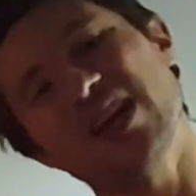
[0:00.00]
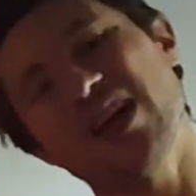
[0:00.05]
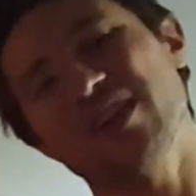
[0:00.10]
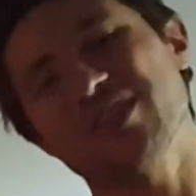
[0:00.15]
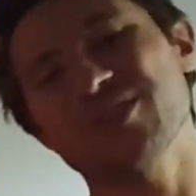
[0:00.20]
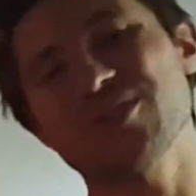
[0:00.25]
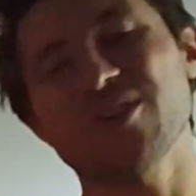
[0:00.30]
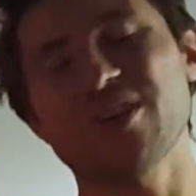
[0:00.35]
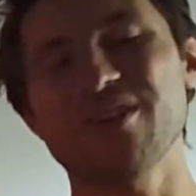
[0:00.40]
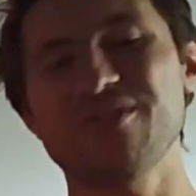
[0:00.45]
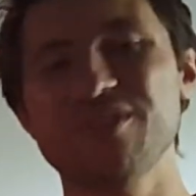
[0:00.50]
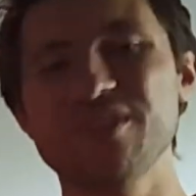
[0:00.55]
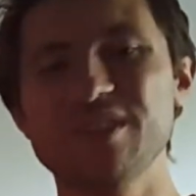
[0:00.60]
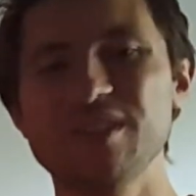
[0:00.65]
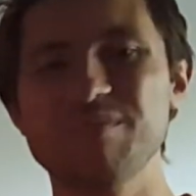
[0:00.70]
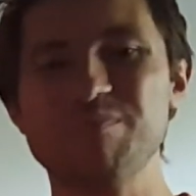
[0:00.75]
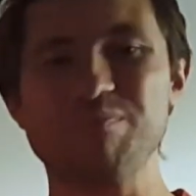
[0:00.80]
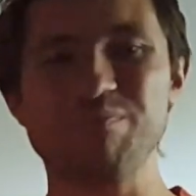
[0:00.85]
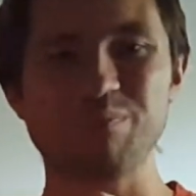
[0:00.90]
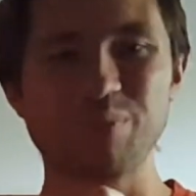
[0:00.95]
So I
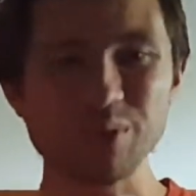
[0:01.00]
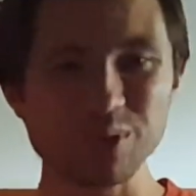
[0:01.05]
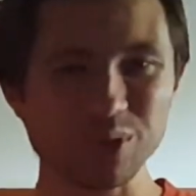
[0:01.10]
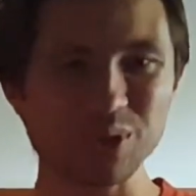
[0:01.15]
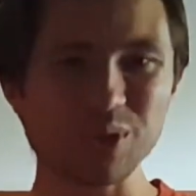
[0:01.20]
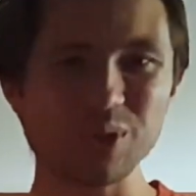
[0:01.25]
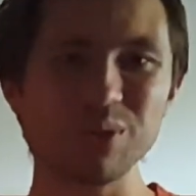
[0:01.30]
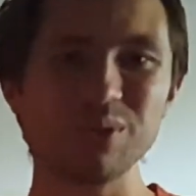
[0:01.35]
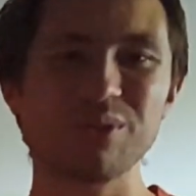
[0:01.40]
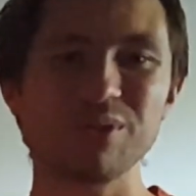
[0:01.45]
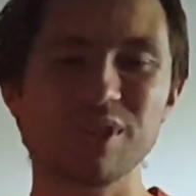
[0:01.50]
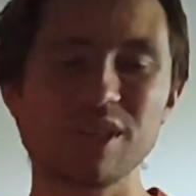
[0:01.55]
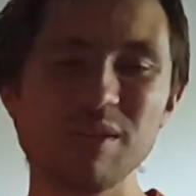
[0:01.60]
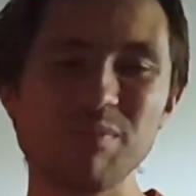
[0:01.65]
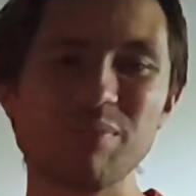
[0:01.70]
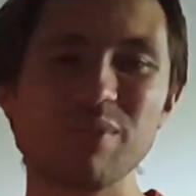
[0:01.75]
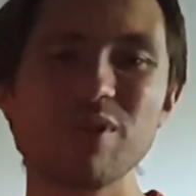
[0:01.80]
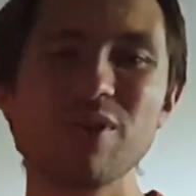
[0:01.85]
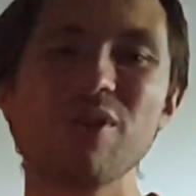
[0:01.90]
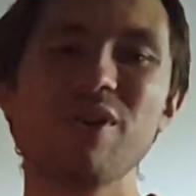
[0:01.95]
really push you to
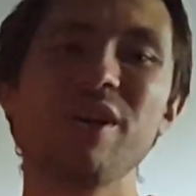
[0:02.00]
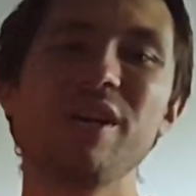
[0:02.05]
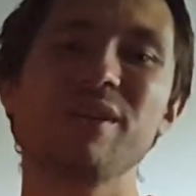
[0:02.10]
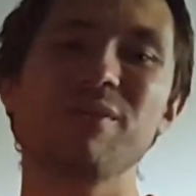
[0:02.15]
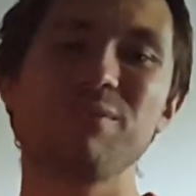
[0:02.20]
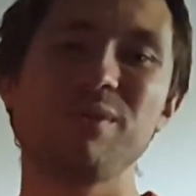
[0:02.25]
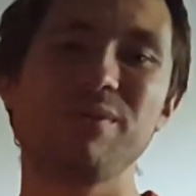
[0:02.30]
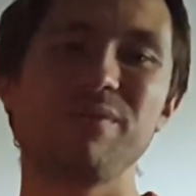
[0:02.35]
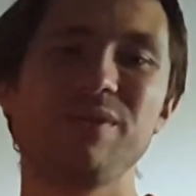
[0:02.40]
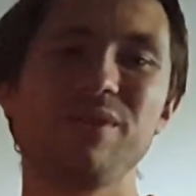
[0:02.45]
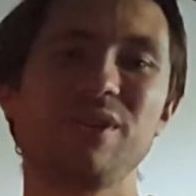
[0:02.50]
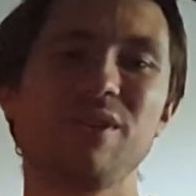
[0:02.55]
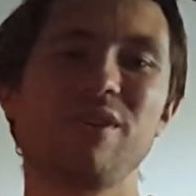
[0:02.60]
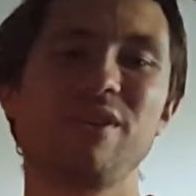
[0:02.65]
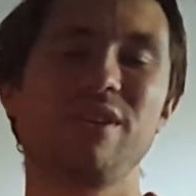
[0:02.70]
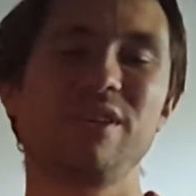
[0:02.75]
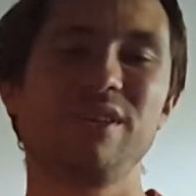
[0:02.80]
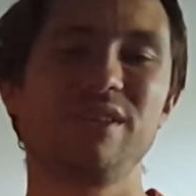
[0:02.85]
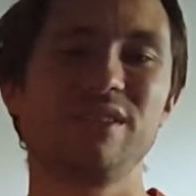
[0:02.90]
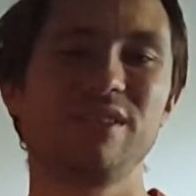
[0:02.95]
keep going with
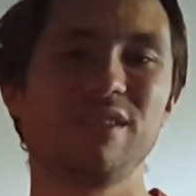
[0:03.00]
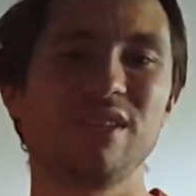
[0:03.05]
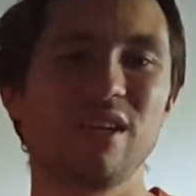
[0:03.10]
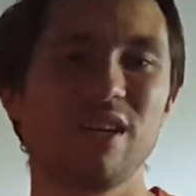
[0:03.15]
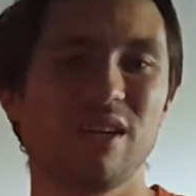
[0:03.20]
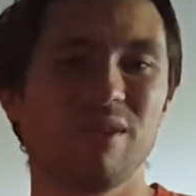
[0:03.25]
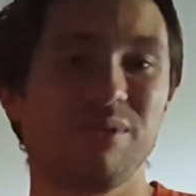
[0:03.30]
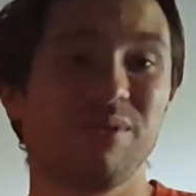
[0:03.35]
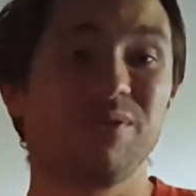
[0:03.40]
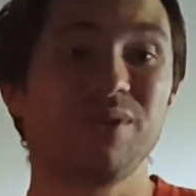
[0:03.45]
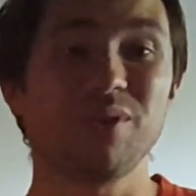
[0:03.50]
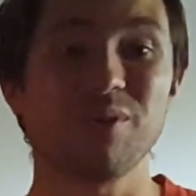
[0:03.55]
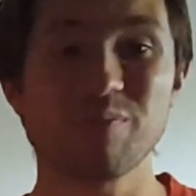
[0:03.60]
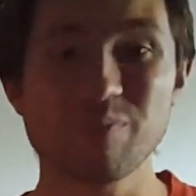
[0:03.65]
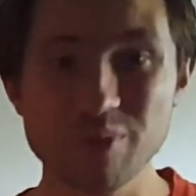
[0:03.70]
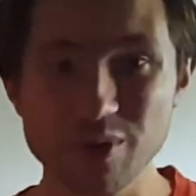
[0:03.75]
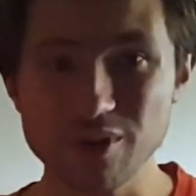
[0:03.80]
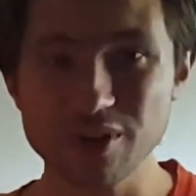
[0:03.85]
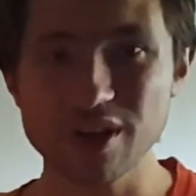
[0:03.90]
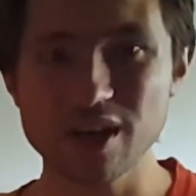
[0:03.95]
your
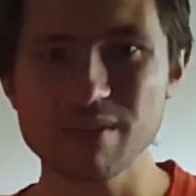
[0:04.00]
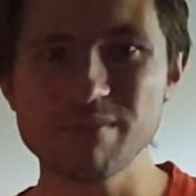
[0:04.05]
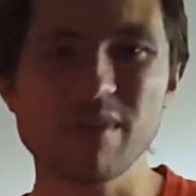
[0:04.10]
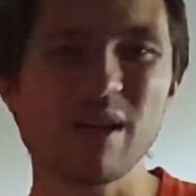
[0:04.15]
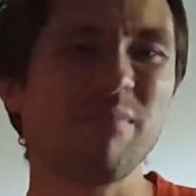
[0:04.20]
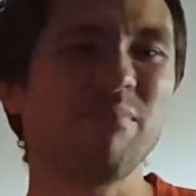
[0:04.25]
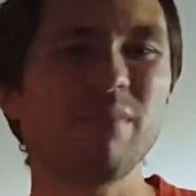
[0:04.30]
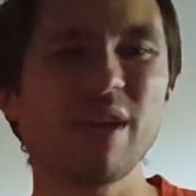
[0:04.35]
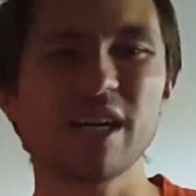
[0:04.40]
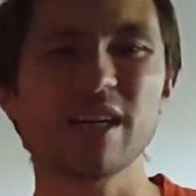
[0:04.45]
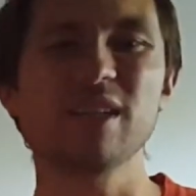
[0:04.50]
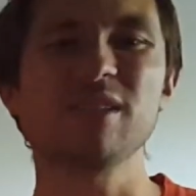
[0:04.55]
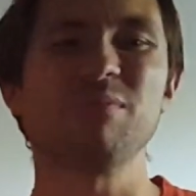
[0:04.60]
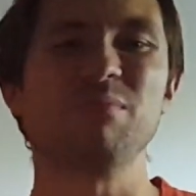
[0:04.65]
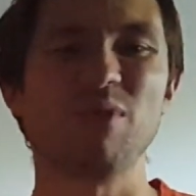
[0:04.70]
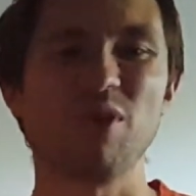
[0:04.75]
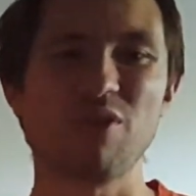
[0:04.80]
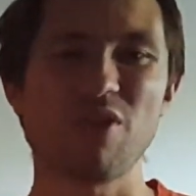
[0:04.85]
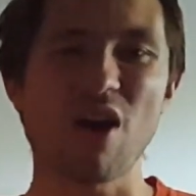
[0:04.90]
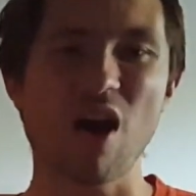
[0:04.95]
program and make it
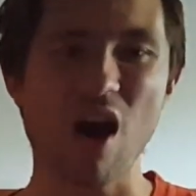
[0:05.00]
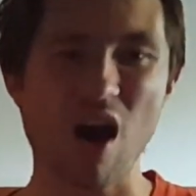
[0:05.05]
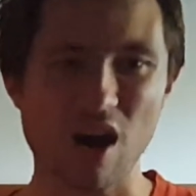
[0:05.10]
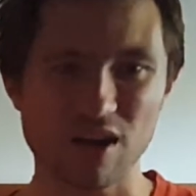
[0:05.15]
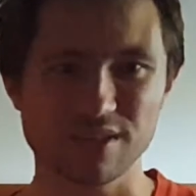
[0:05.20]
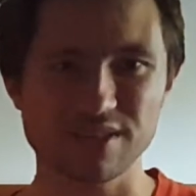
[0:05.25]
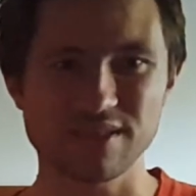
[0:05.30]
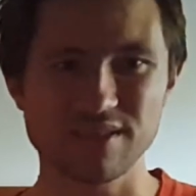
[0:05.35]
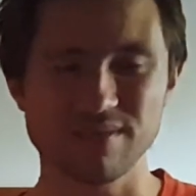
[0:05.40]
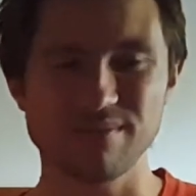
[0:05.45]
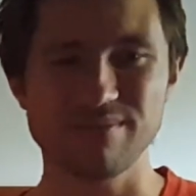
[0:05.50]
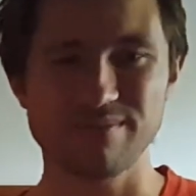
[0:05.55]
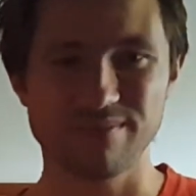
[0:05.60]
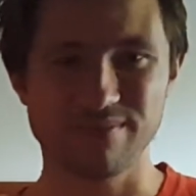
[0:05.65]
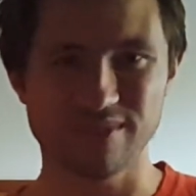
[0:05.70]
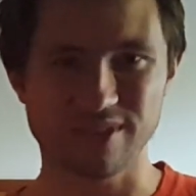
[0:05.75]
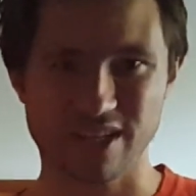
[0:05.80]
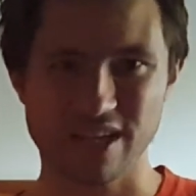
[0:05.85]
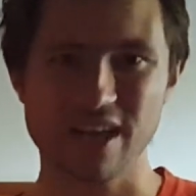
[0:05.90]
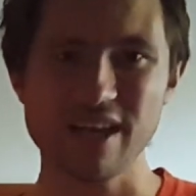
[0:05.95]
more awesome,
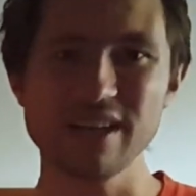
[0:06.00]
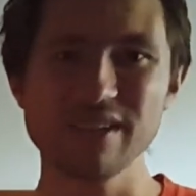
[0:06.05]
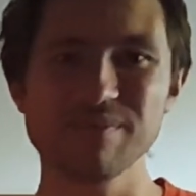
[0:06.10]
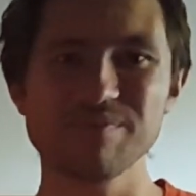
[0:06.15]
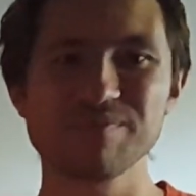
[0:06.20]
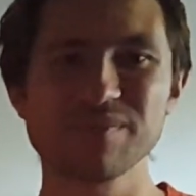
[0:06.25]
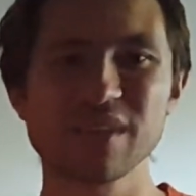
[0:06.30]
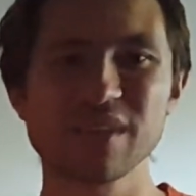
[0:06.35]
okay?